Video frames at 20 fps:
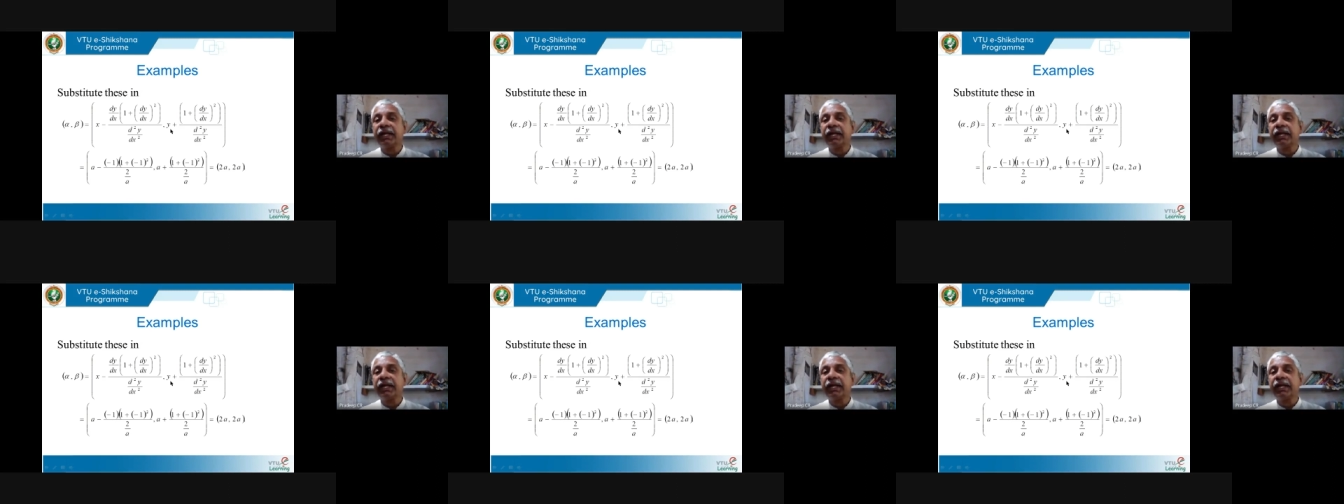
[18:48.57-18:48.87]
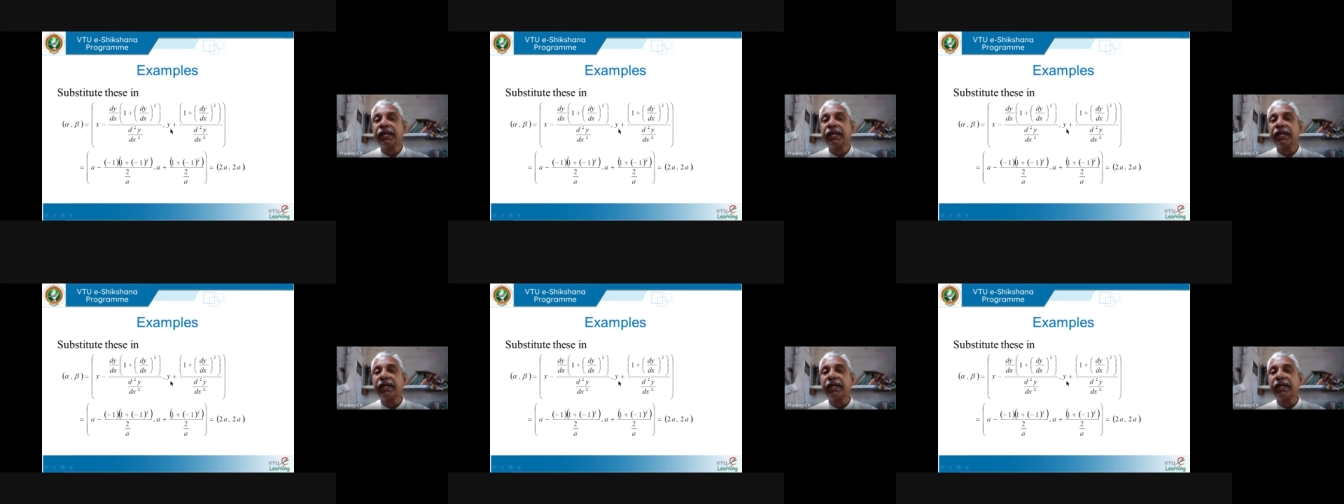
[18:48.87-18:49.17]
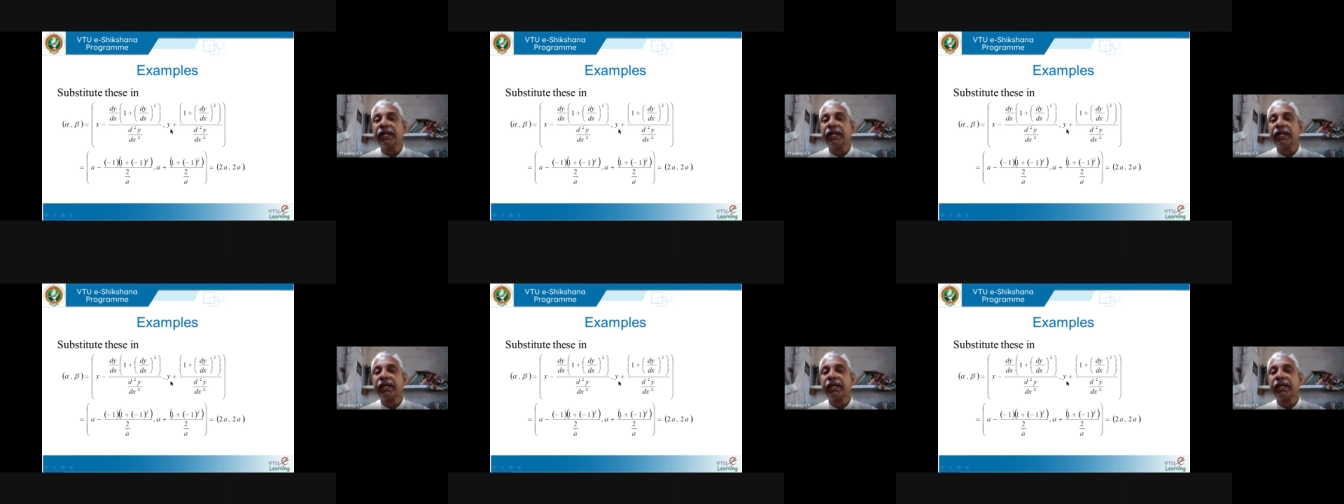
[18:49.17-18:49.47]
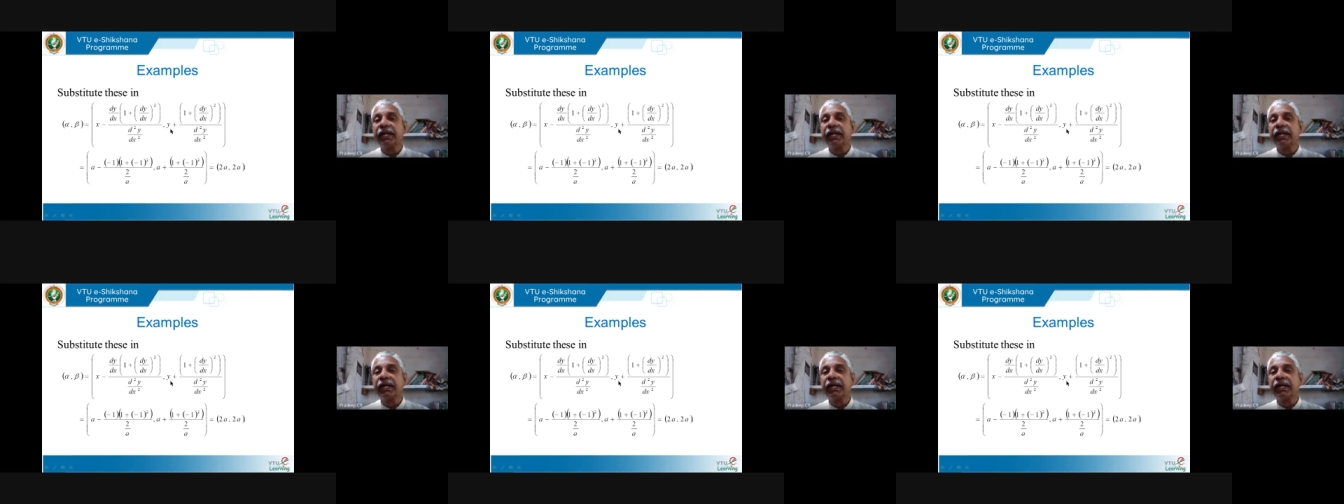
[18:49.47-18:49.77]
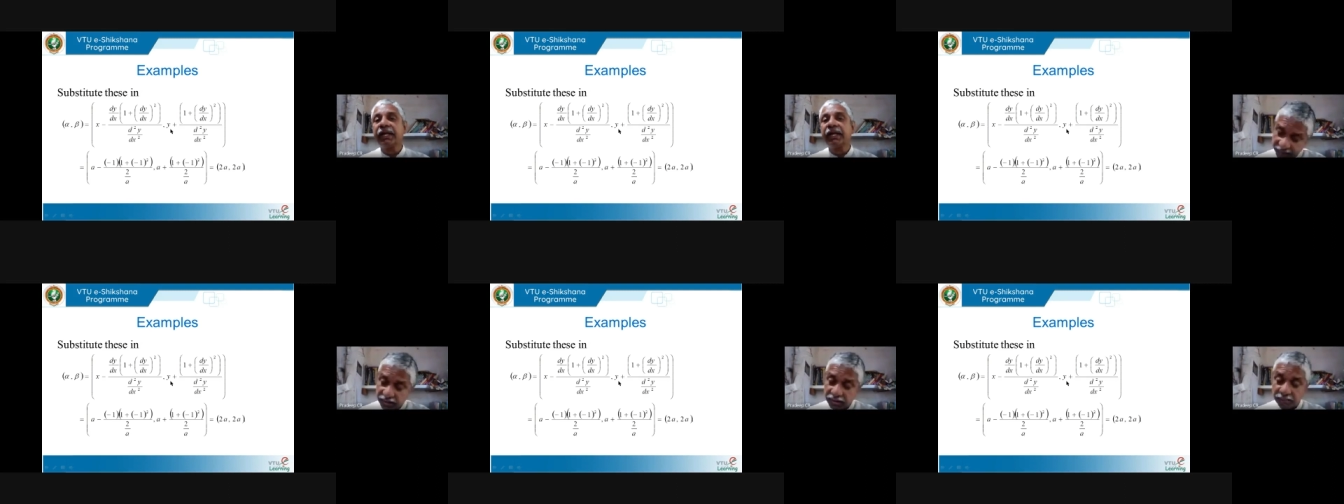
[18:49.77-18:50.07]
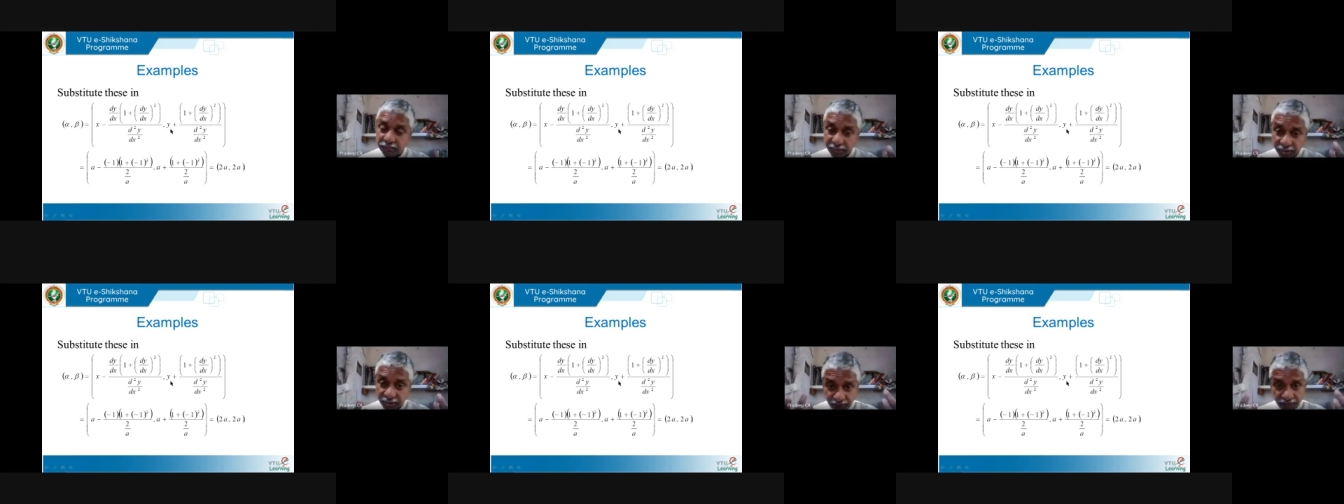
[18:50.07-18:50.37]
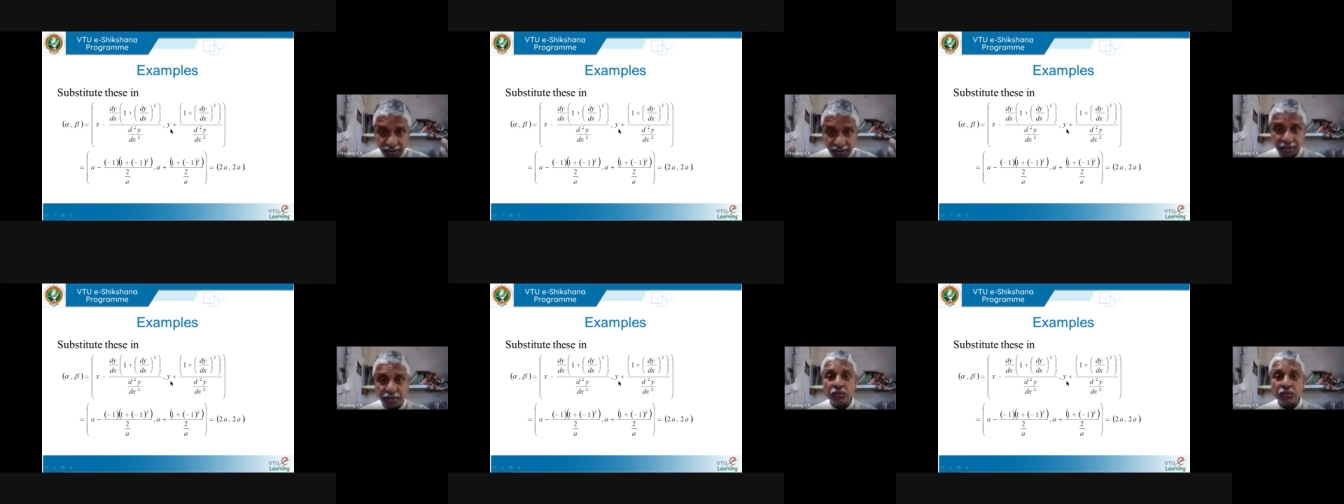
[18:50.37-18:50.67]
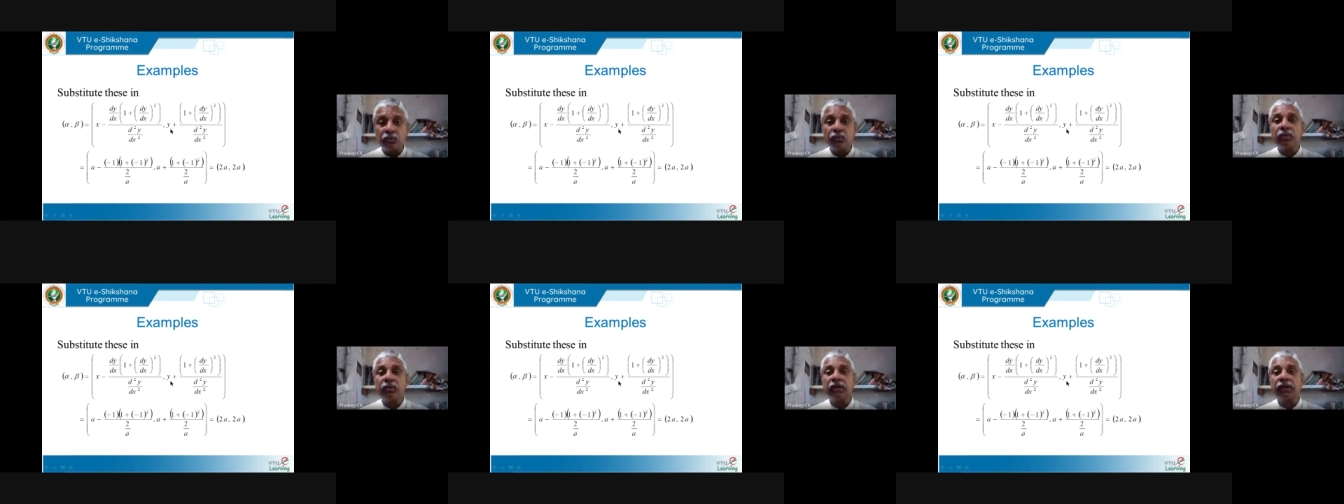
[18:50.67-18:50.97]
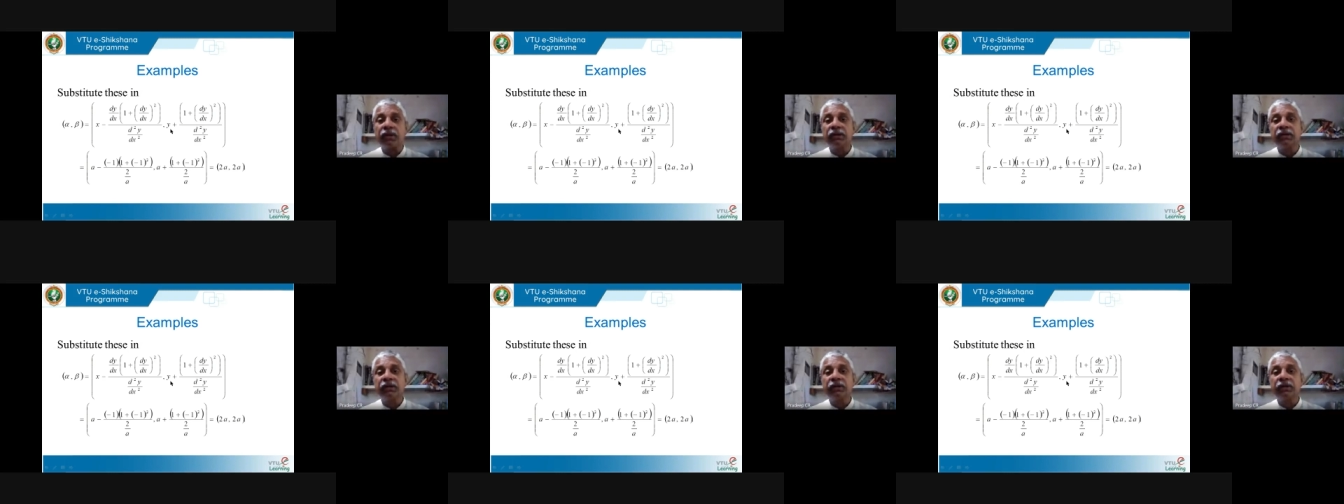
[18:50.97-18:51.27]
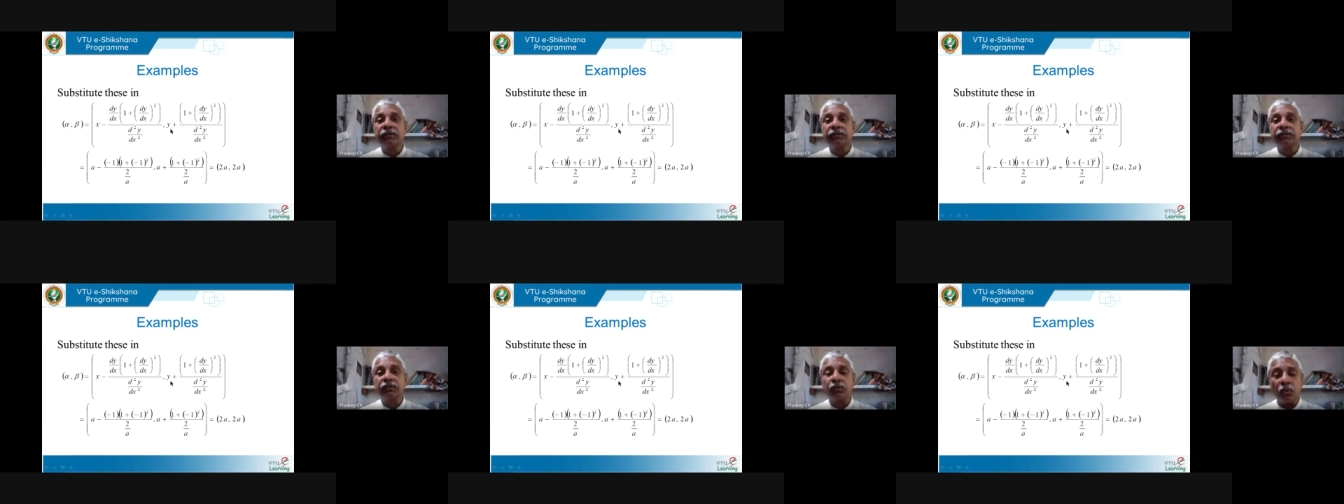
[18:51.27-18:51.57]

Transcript: We found uh, angle between two curves.